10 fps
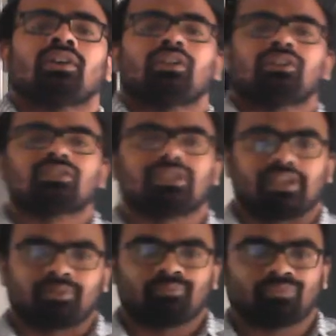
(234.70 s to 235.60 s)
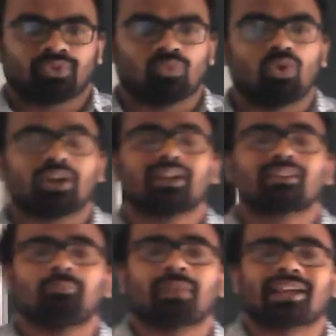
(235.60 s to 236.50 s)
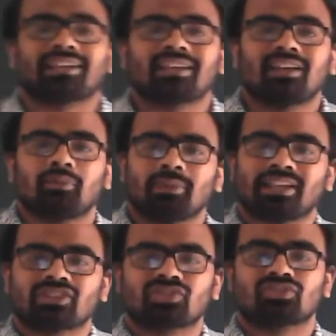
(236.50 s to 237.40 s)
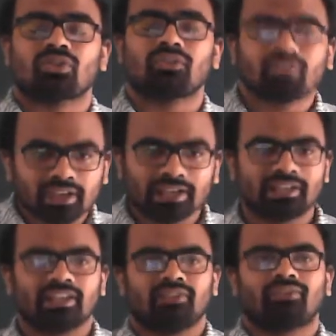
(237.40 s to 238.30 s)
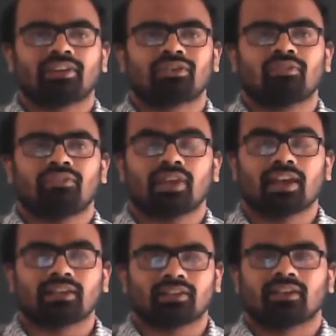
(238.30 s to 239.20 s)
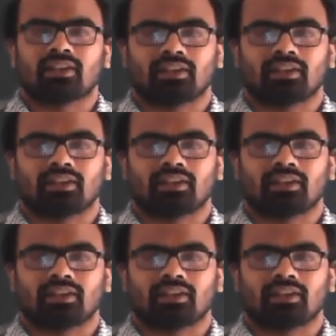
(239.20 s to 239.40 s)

See, what are the practical applications of heating effect of electric current?